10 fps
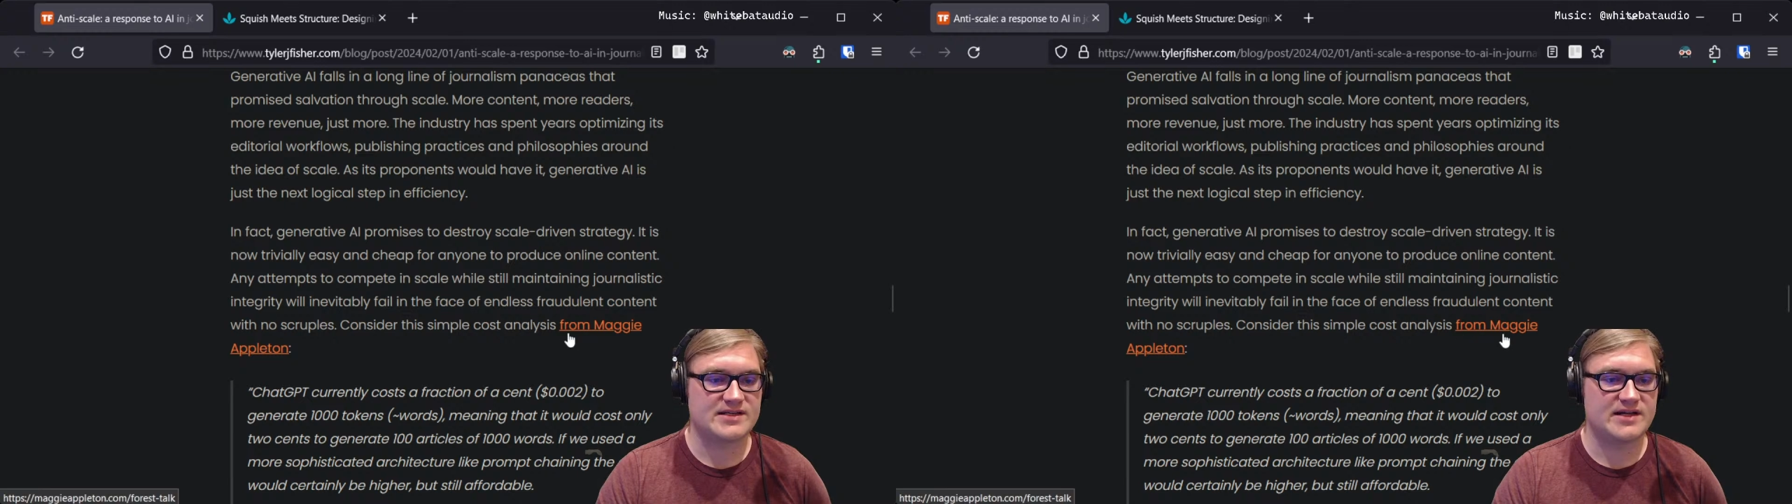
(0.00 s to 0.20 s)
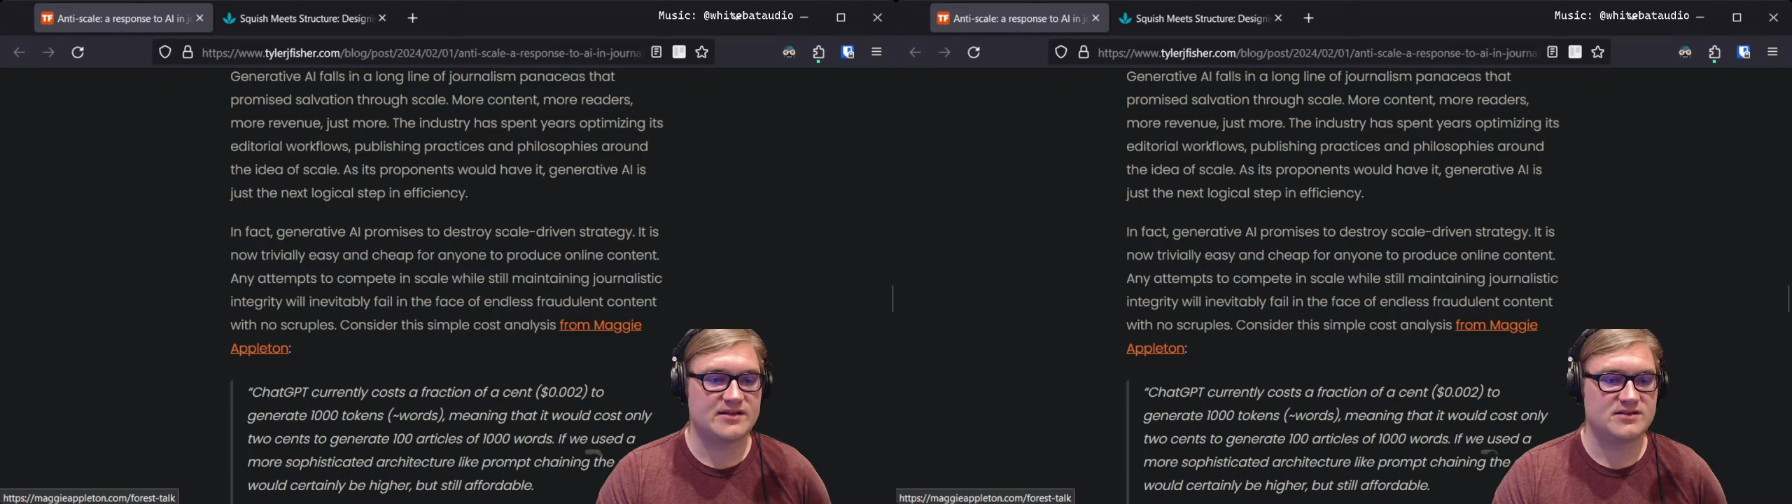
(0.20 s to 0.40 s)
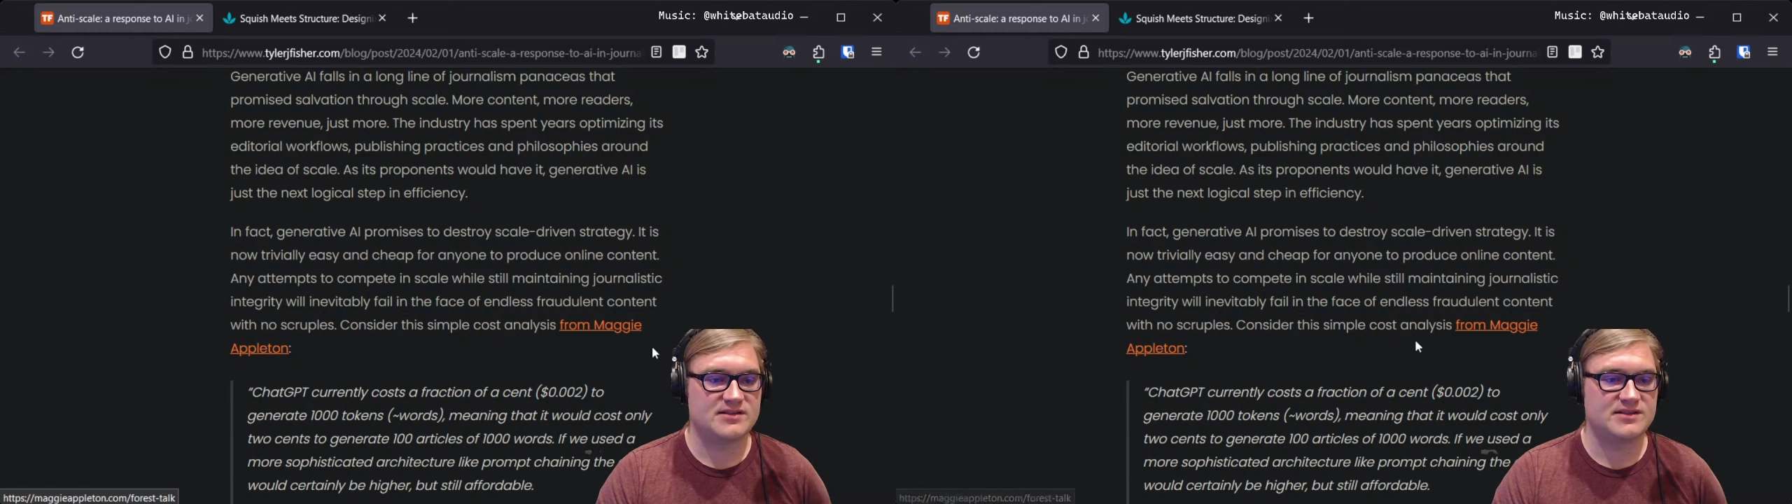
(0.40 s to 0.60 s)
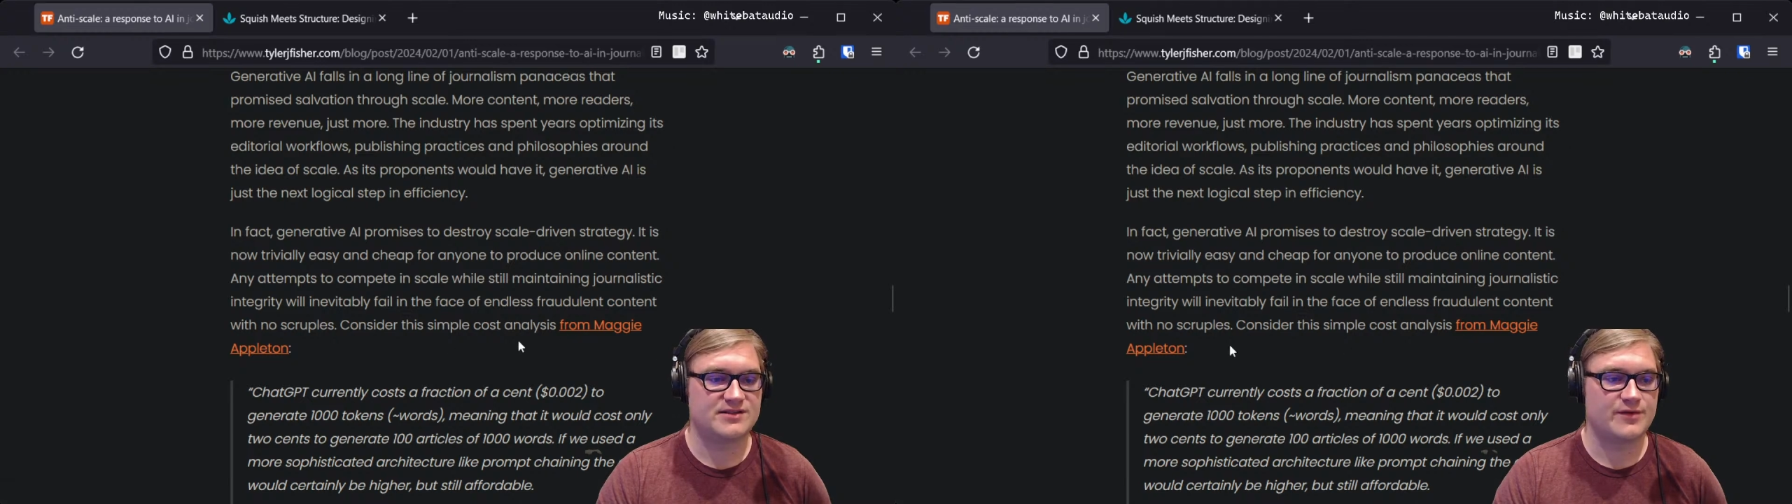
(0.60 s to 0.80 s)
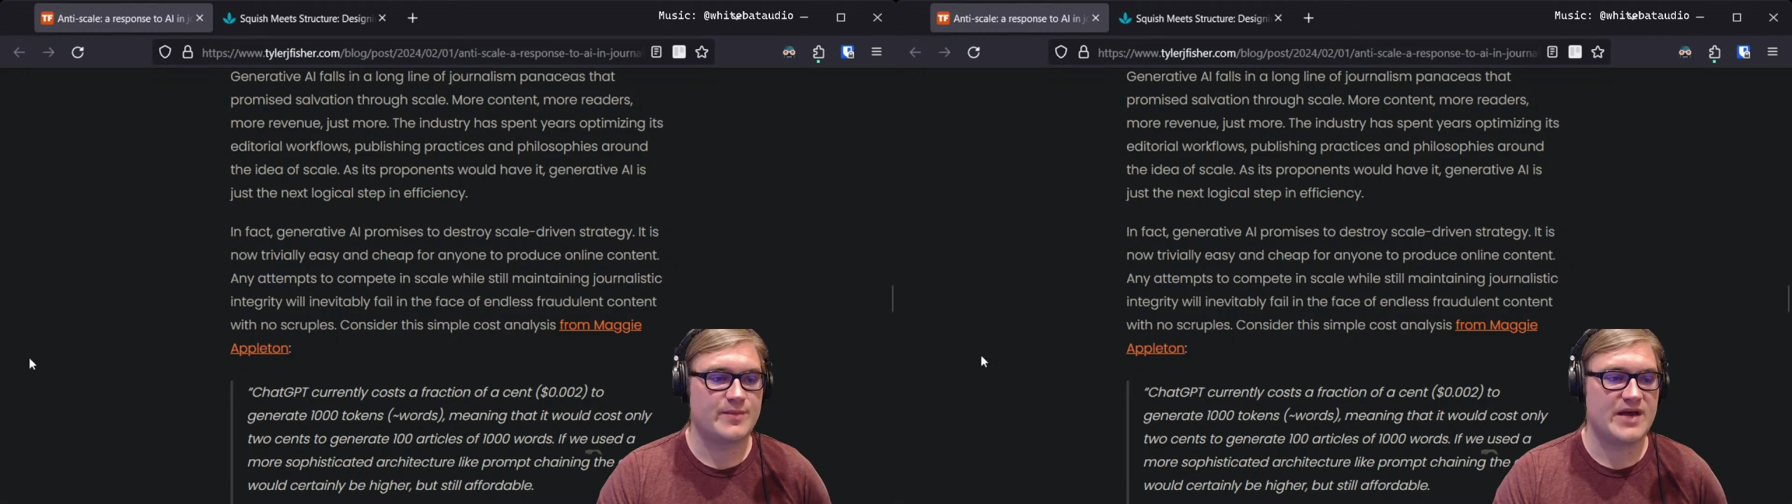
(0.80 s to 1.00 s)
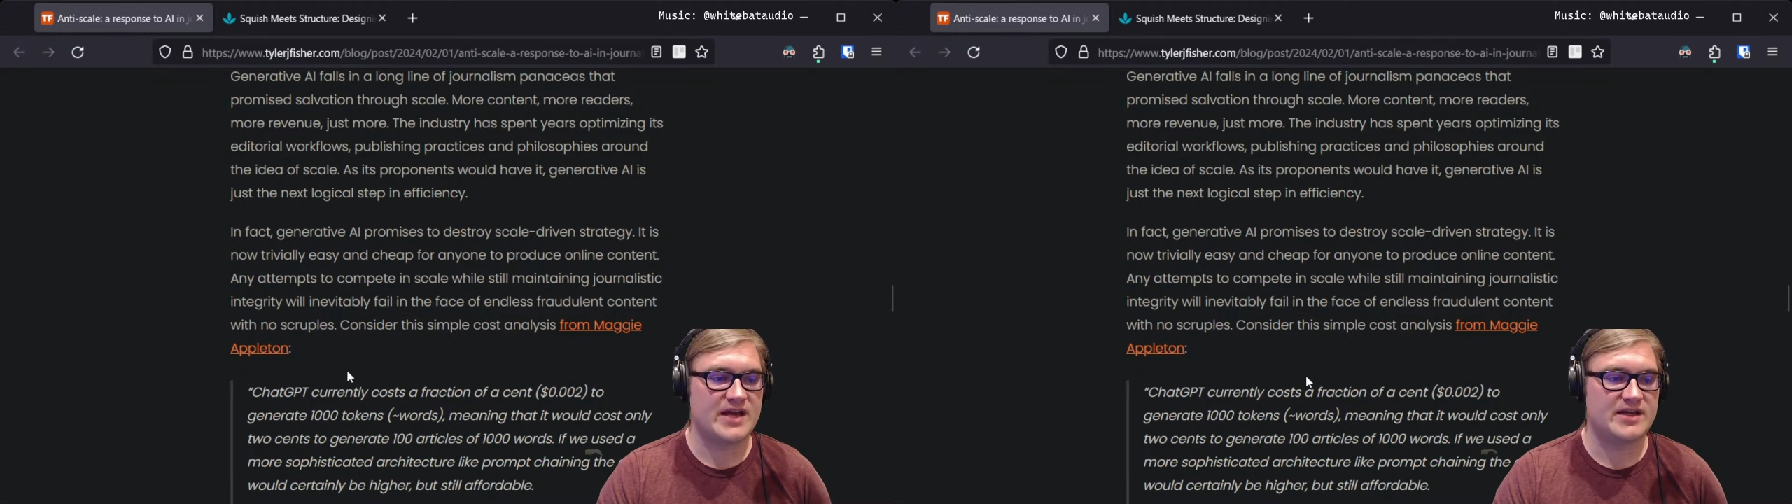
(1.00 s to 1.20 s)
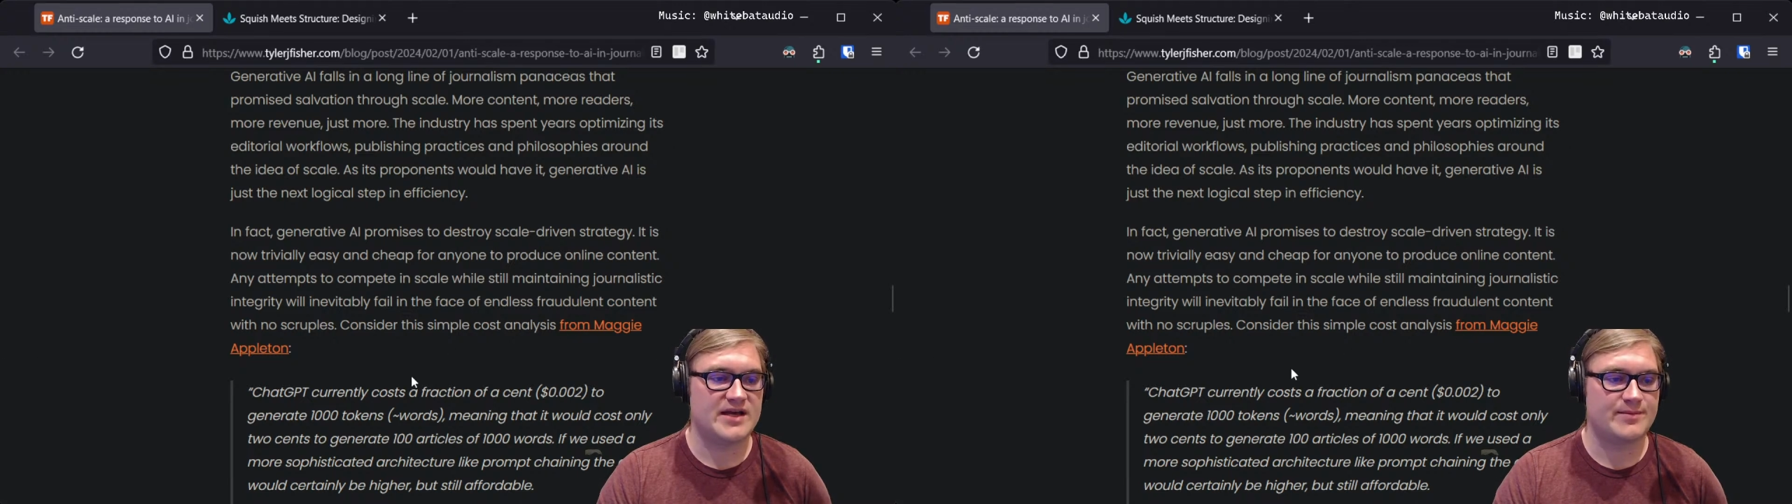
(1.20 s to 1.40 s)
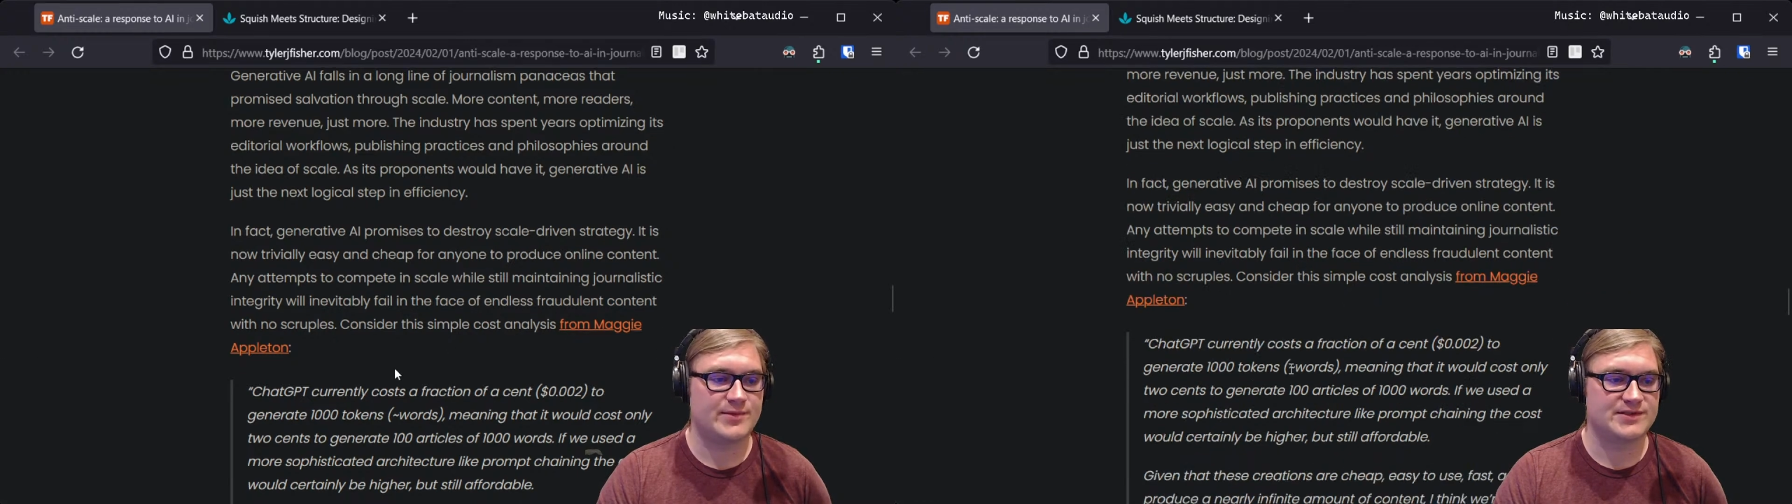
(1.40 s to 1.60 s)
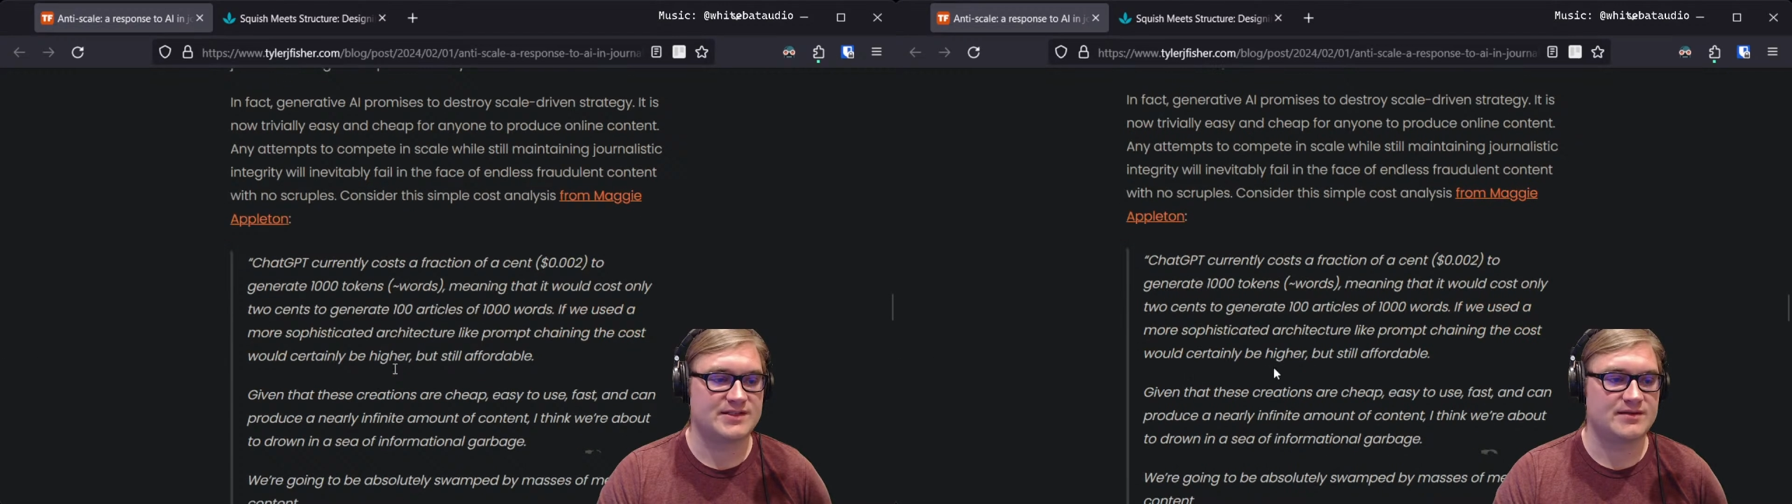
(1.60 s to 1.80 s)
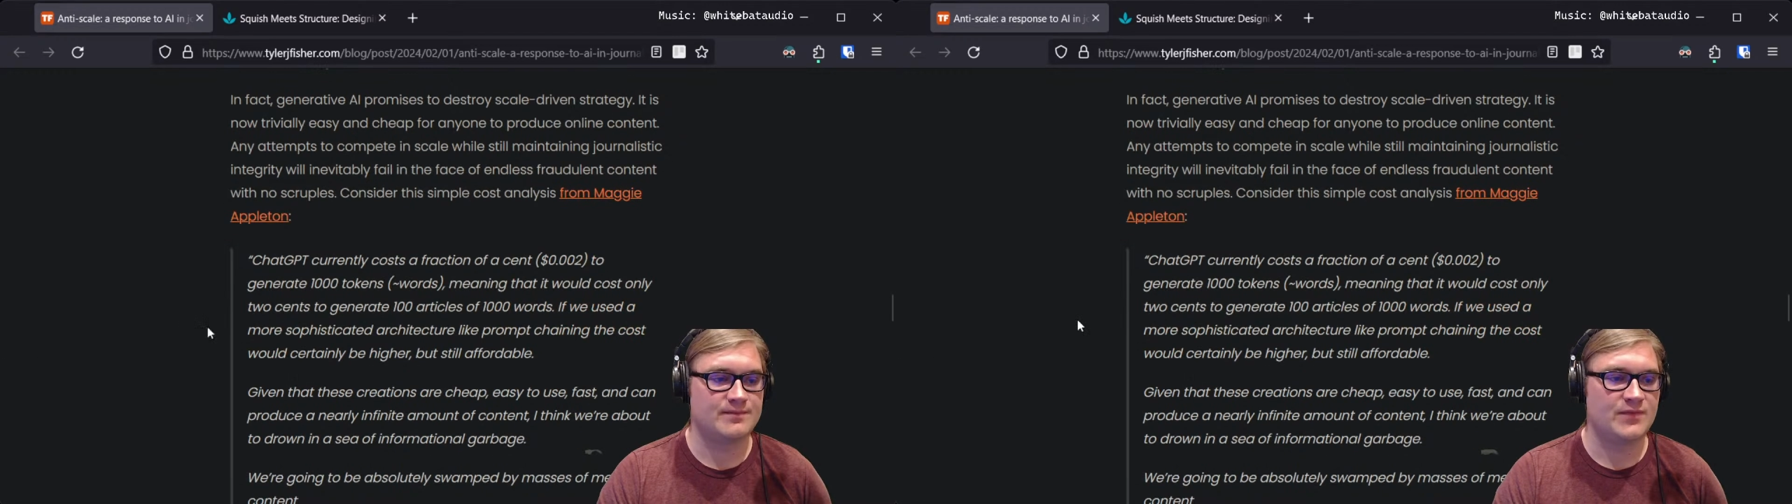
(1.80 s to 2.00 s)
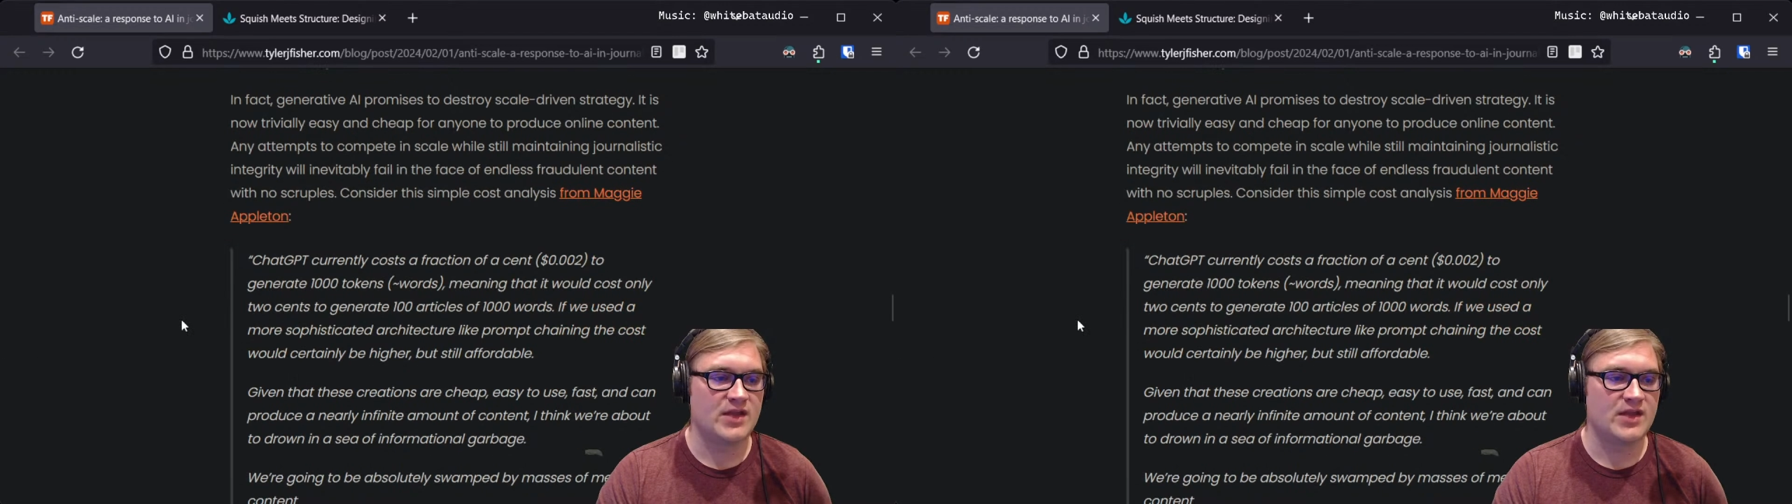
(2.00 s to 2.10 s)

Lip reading: analysis from Maggie Appleton.